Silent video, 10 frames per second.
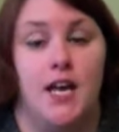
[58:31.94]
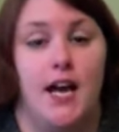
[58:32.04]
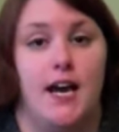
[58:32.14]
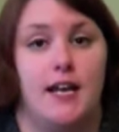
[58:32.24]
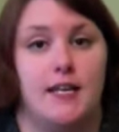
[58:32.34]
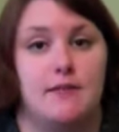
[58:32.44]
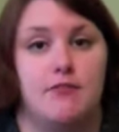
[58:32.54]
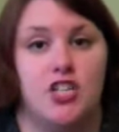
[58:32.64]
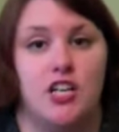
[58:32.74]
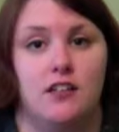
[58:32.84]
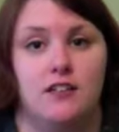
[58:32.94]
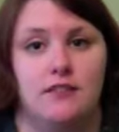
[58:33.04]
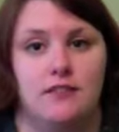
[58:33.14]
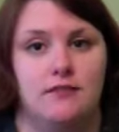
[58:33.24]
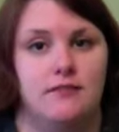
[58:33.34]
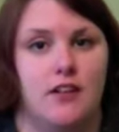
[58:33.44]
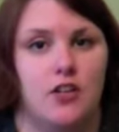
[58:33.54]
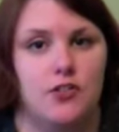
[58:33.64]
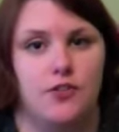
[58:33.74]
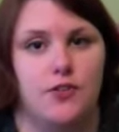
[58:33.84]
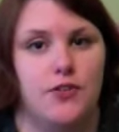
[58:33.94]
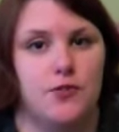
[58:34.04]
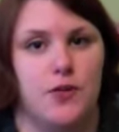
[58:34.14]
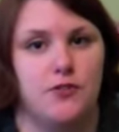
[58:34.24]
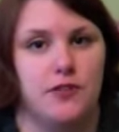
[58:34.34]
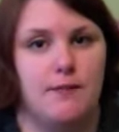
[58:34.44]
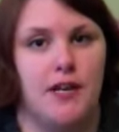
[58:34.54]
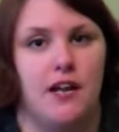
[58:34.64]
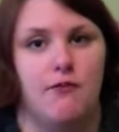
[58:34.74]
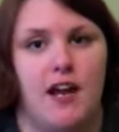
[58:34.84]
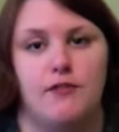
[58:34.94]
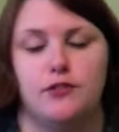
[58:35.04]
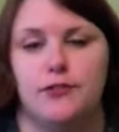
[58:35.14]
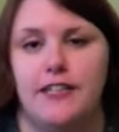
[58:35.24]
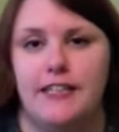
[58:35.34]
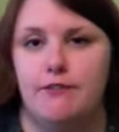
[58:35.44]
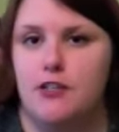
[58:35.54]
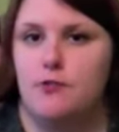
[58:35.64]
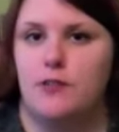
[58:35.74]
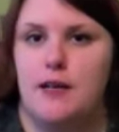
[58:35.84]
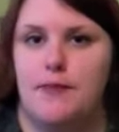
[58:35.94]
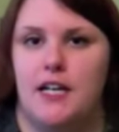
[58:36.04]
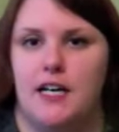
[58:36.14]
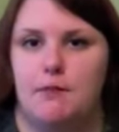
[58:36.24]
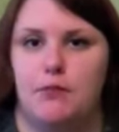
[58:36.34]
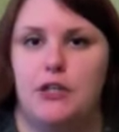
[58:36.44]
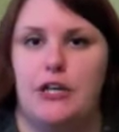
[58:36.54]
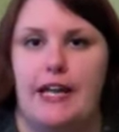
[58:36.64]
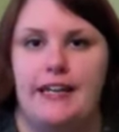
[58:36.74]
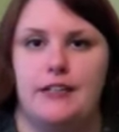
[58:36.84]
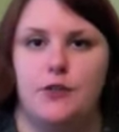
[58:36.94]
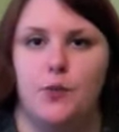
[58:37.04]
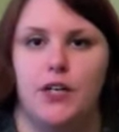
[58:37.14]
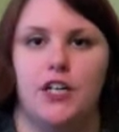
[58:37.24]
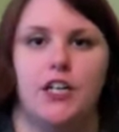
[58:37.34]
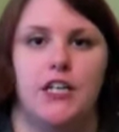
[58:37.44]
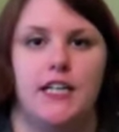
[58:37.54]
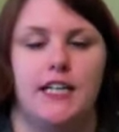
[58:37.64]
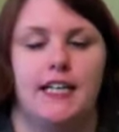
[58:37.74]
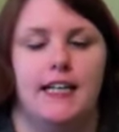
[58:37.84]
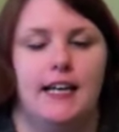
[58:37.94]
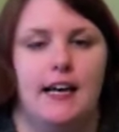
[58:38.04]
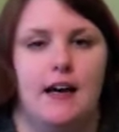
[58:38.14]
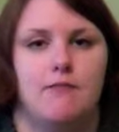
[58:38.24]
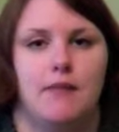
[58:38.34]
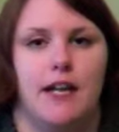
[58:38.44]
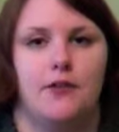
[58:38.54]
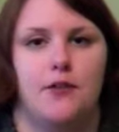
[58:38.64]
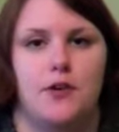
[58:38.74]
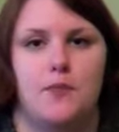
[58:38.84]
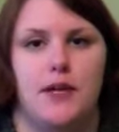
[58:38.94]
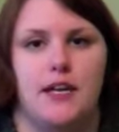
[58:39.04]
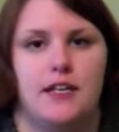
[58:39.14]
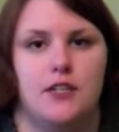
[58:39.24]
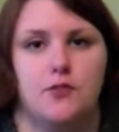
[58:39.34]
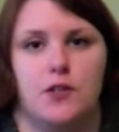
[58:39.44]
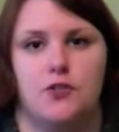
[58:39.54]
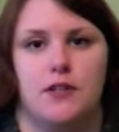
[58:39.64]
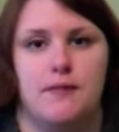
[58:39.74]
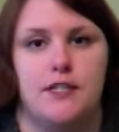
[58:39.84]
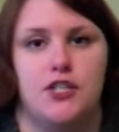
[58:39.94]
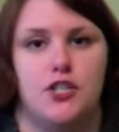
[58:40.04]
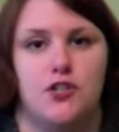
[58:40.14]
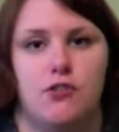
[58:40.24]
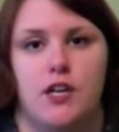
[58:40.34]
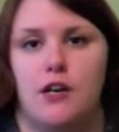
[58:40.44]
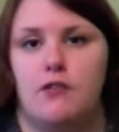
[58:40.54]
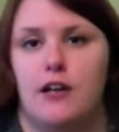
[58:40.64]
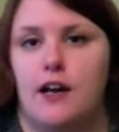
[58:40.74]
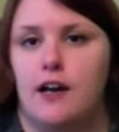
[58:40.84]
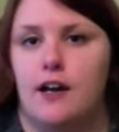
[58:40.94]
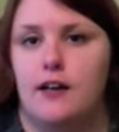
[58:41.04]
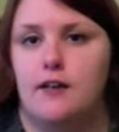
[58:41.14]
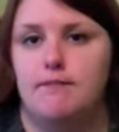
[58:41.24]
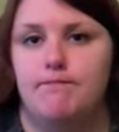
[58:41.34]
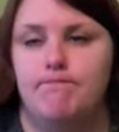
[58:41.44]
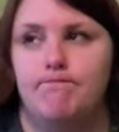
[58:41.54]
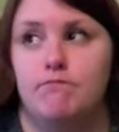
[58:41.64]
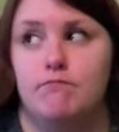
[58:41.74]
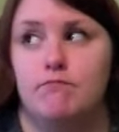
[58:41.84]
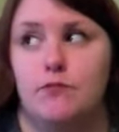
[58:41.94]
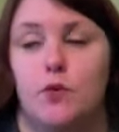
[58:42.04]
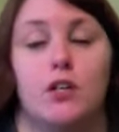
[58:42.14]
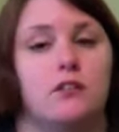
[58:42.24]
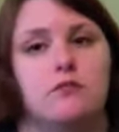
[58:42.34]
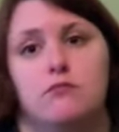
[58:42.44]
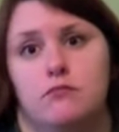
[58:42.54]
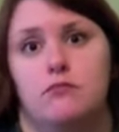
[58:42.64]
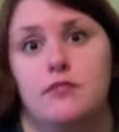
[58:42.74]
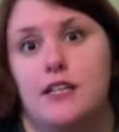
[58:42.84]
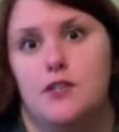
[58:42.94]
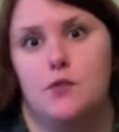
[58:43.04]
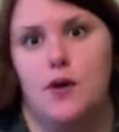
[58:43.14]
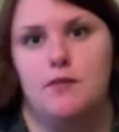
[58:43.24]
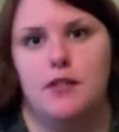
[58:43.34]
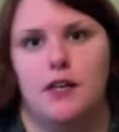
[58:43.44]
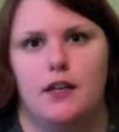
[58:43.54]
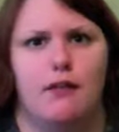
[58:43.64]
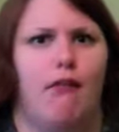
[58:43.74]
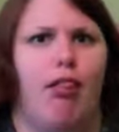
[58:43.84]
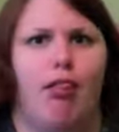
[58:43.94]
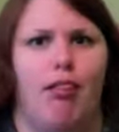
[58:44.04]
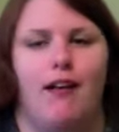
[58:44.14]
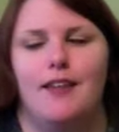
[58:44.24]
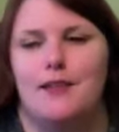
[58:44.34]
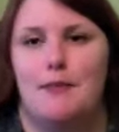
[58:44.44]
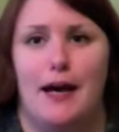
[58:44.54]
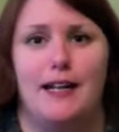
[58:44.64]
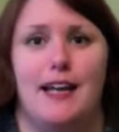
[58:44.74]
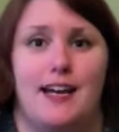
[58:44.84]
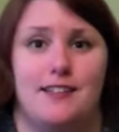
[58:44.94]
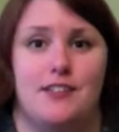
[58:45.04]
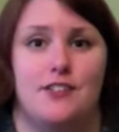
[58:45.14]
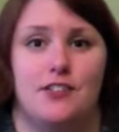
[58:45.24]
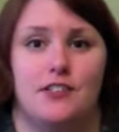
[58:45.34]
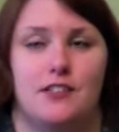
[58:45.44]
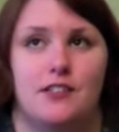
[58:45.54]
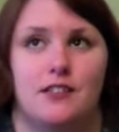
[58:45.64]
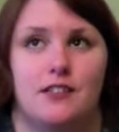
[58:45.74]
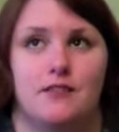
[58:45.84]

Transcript: I am Jenna, also known as Retro Lemon on Ravelry, Retro Lemon on Plurk and Twitter. My group is RetroLemonStudio.com. Well, that's the website. The podcast is just...